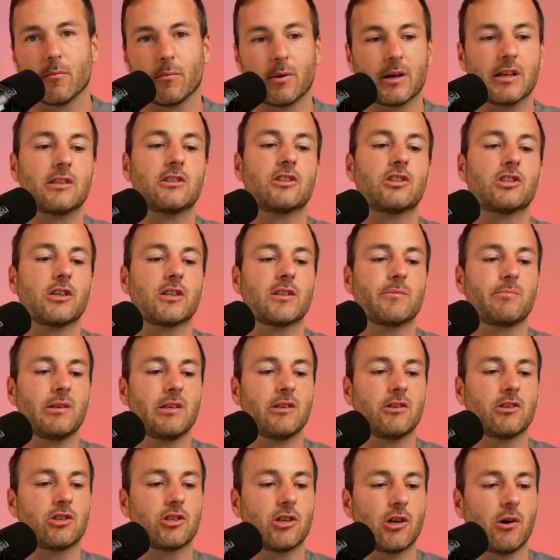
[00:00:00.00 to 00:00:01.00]
but it's just
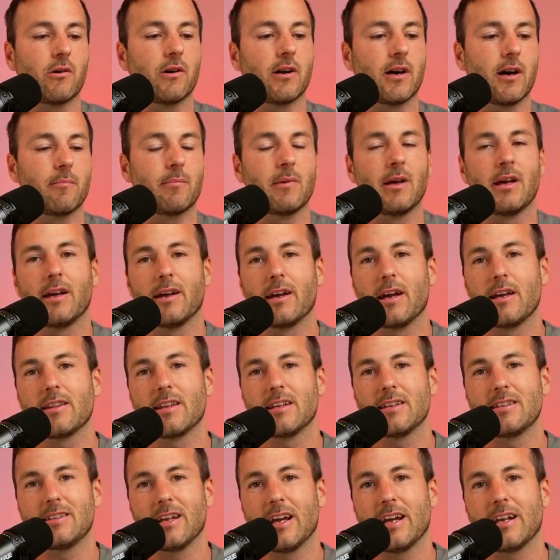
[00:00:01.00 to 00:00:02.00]
being shown up in
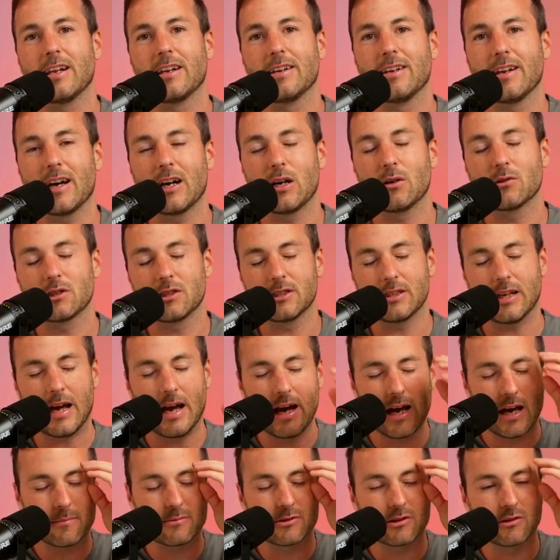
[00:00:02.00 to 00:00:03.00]
the data now, which is
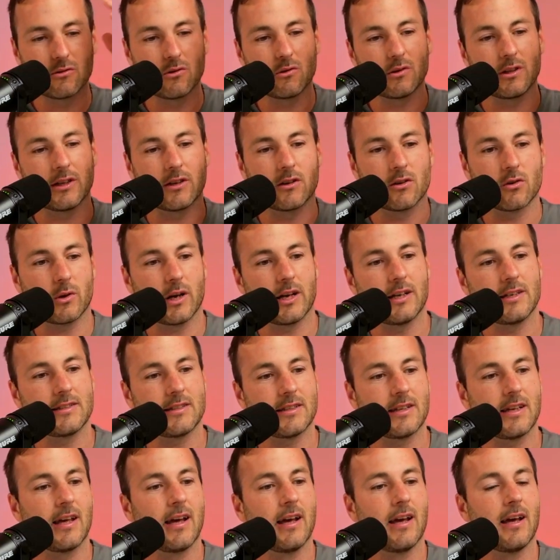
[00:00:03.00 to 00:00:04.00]
absolutely
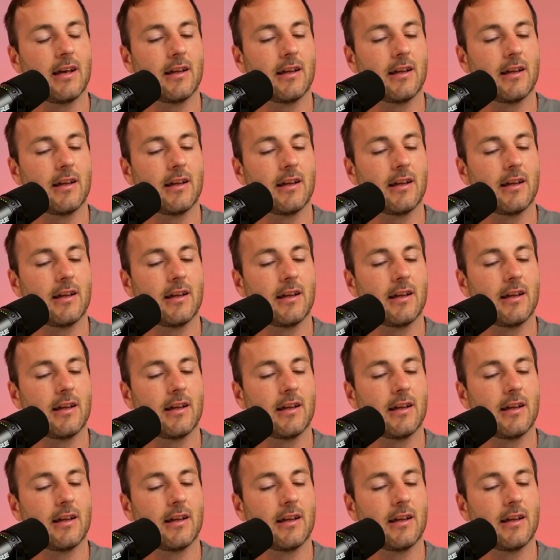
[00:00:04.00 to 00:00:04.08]
crazy.